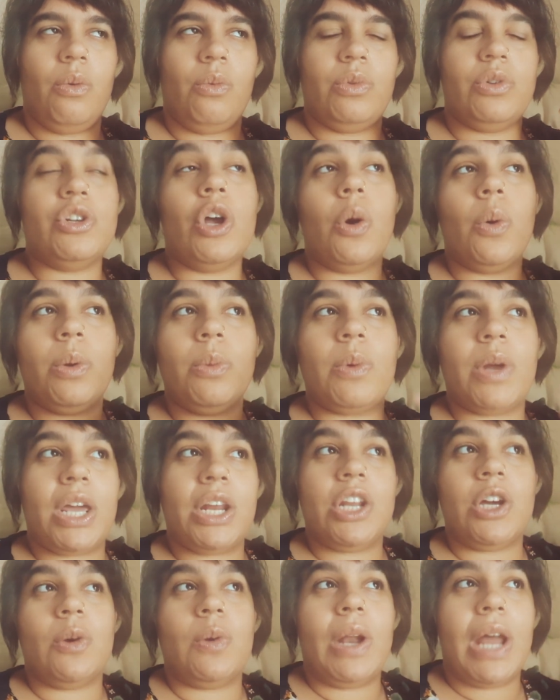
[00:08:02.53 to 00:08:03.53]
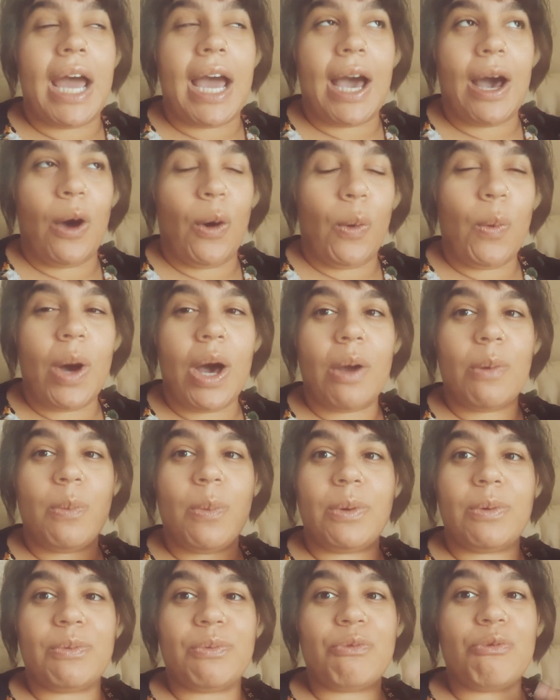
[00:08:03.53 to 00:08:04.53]
knowing what I know now, I
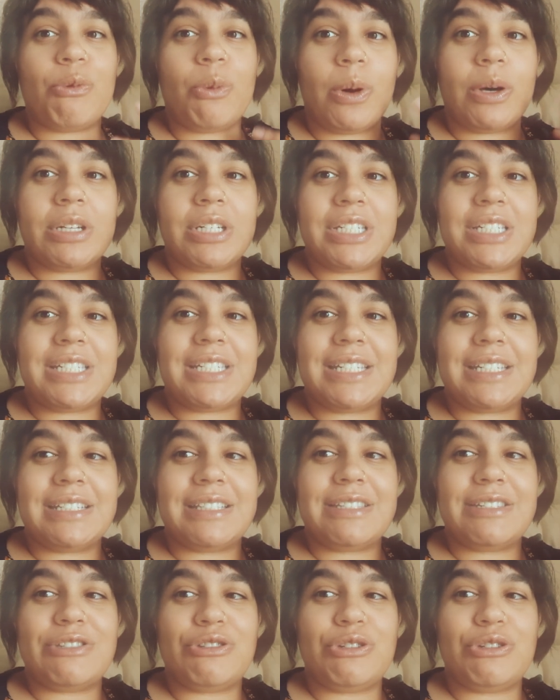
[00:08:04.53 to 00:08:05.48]
would have wanted it